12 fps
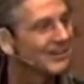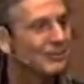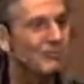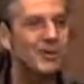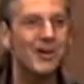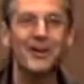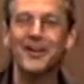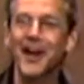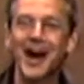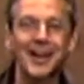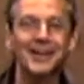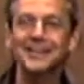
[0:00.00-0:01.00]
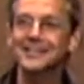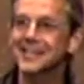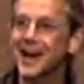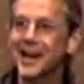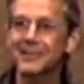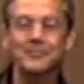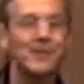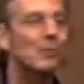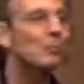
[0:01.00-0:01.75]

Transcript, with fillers: We are not entitled, man.